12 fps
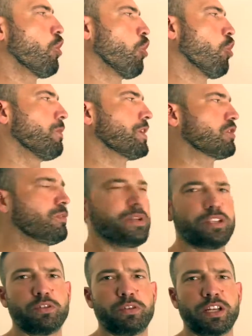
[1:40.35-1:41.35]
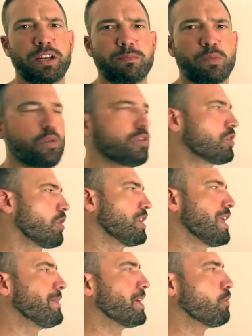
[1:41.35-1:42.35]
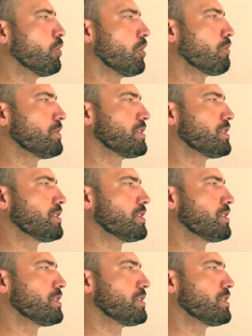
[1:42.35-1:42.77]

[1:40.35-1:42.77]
Or we could be doing more dynamic work,